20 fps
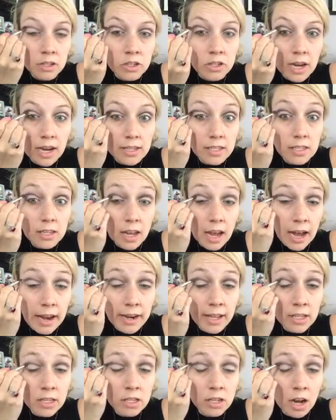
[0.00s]
Jess, I
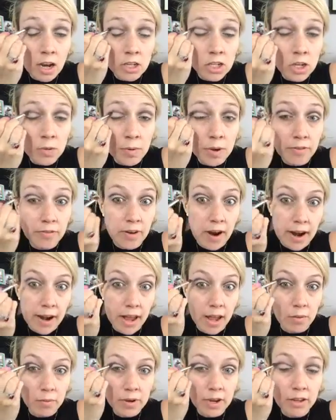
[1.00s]
need to talk to you about
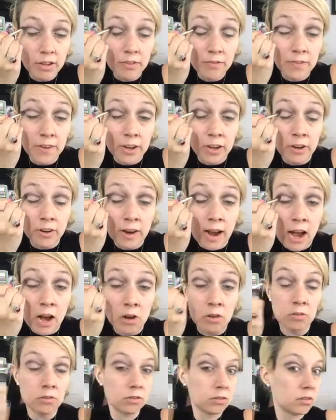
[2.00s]
Friday. We need to figure
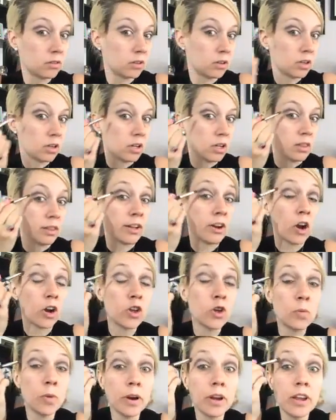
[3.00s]
out, like, are
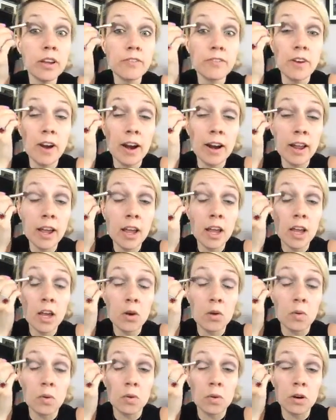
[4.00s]
you working Friday
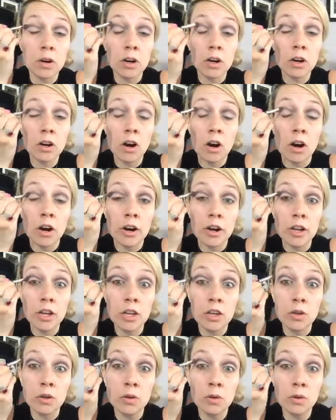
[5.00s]
or are
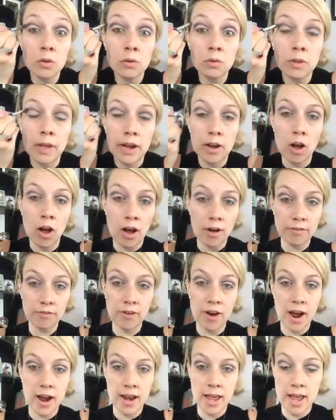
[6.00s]
you like off
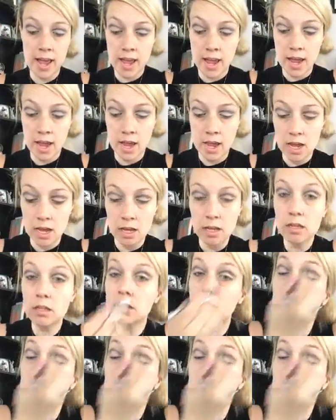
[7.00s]
Friday?